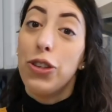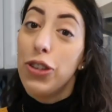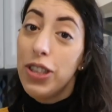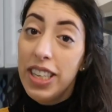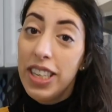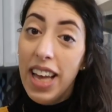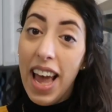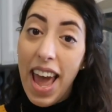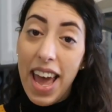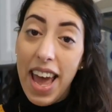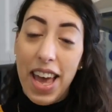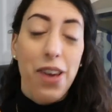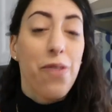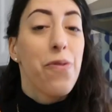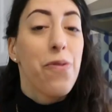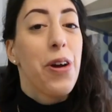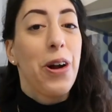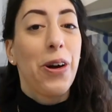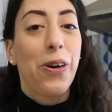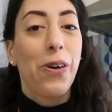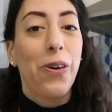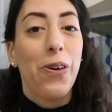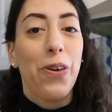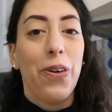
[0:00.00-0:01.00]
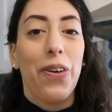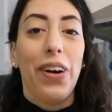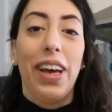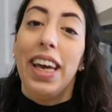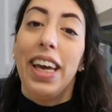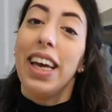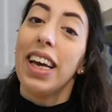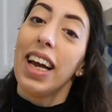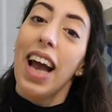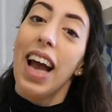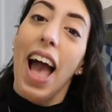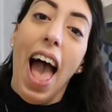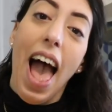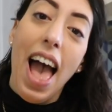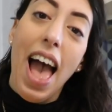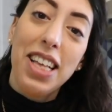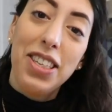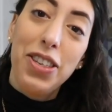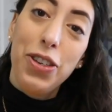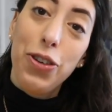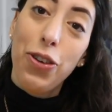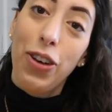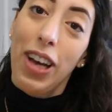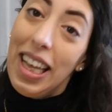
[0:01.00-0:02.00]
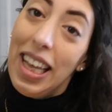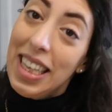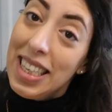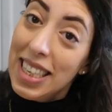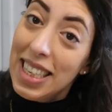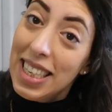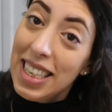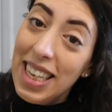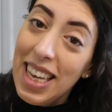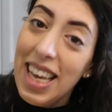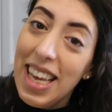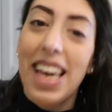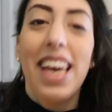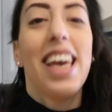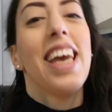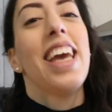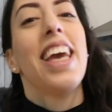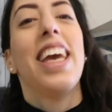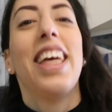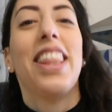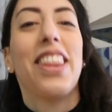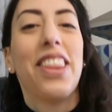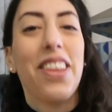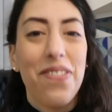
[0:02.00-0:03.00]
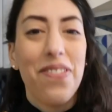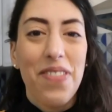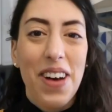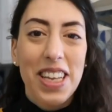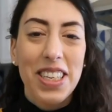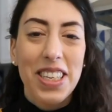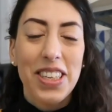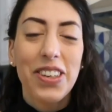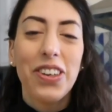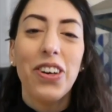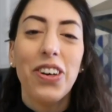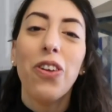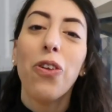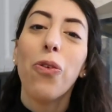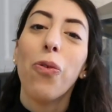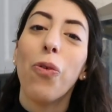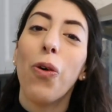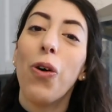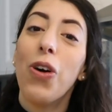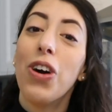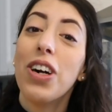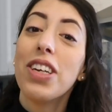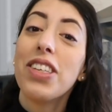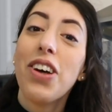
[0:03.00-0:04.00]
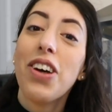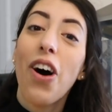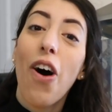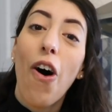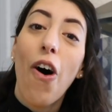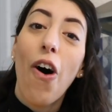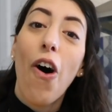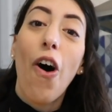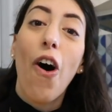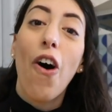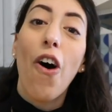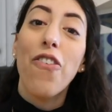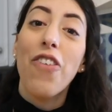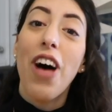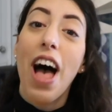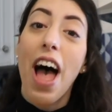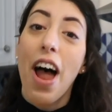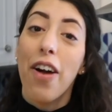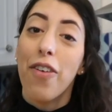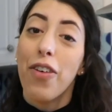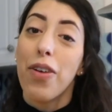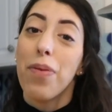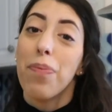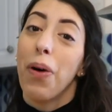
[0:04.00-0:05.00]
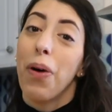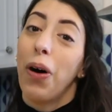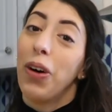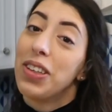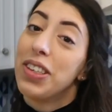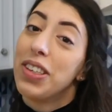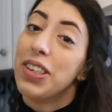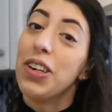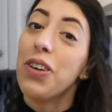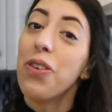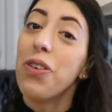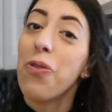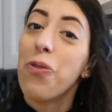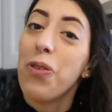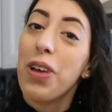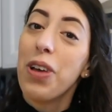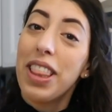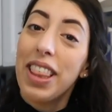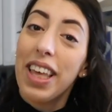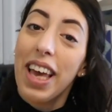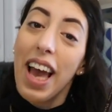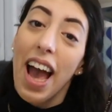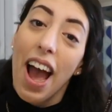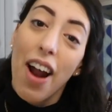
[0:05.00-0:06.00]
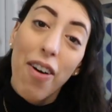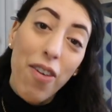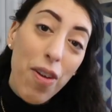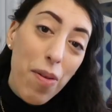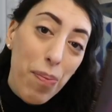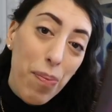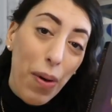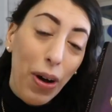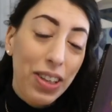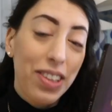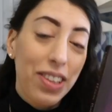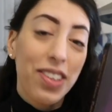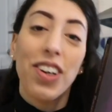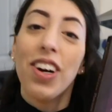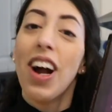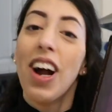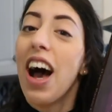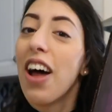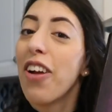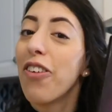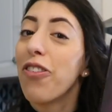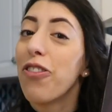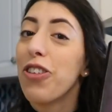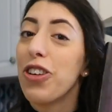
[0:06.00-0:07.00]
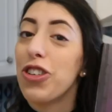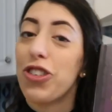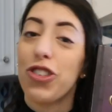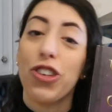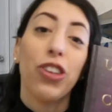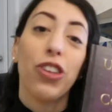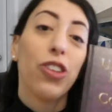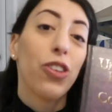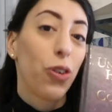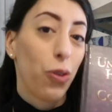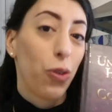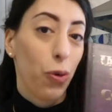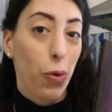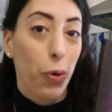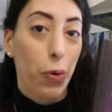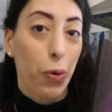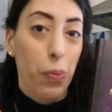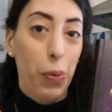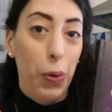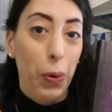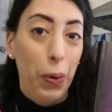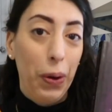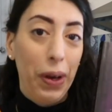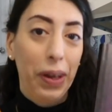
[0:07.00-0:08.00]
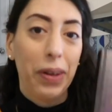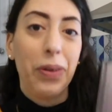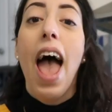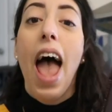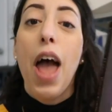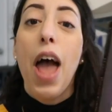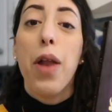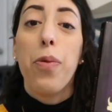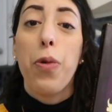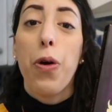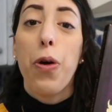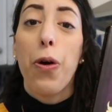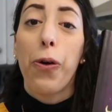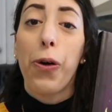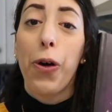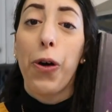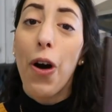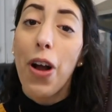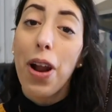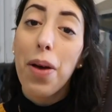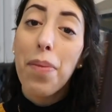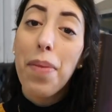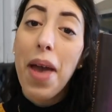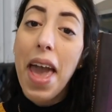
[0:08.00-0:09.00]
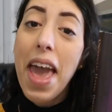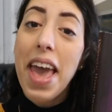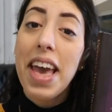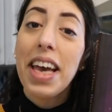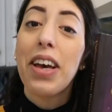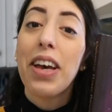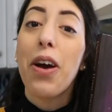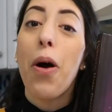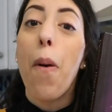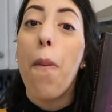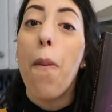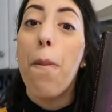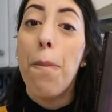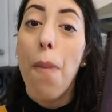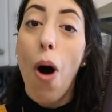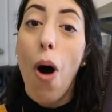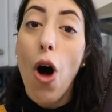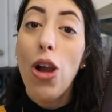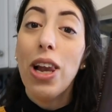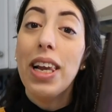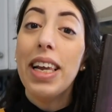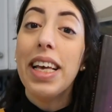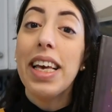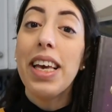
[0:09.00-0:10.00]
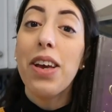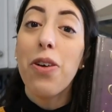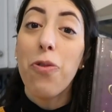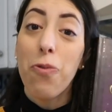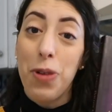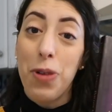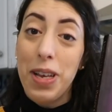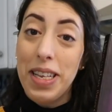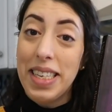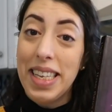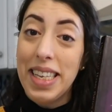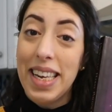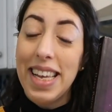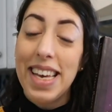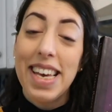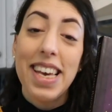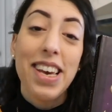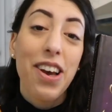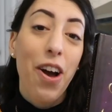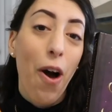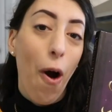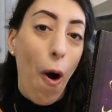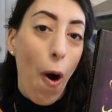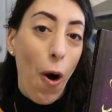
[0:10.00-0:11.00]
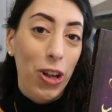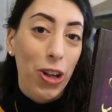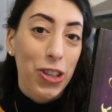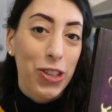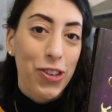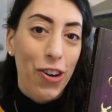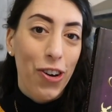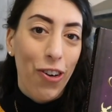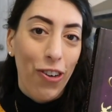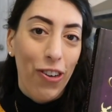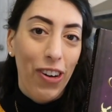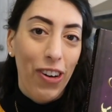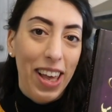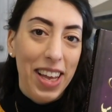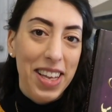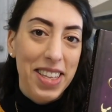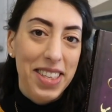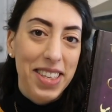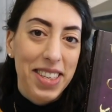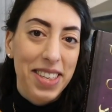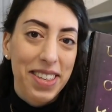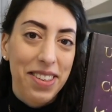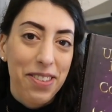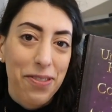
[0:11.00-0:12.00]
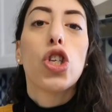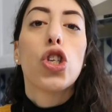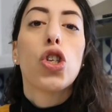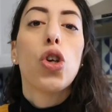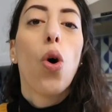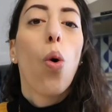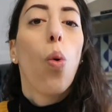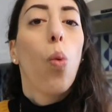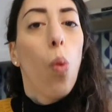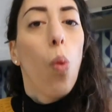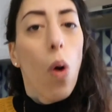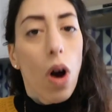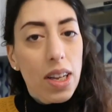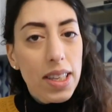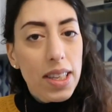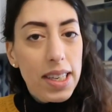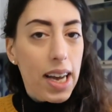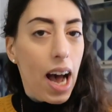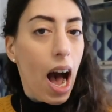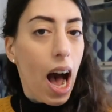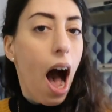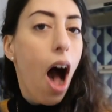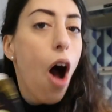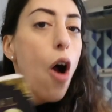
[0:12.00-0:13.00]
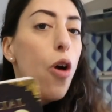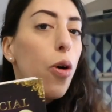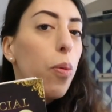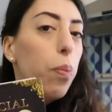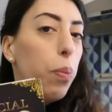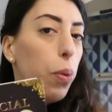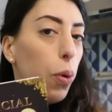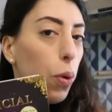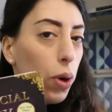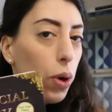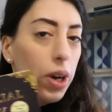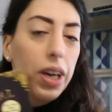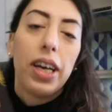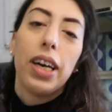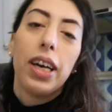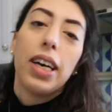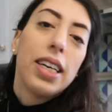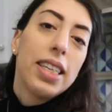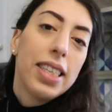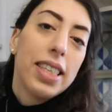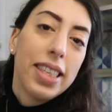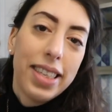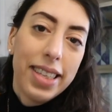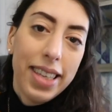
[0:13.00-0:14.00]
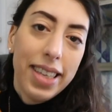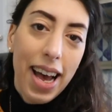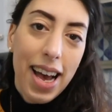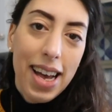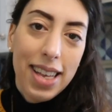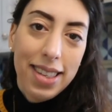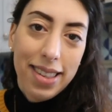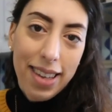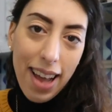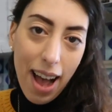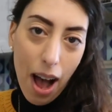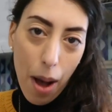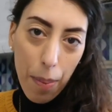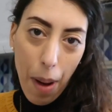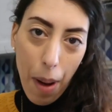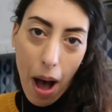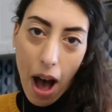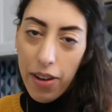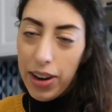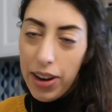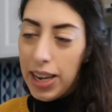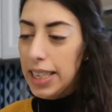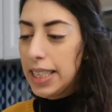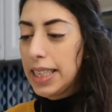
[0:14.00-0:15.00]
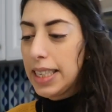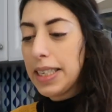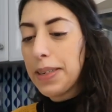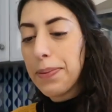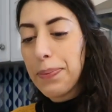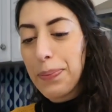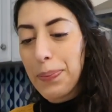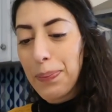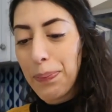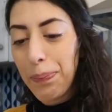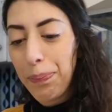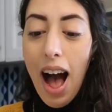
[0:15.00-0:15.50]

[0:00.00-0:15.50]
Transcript: Today we are going, as you can see, in the magical world of Harry Potter with the Harry Potter unofficial cookbook. And we are gonna make Molly Weasley hot chocolate. So what our book says about it?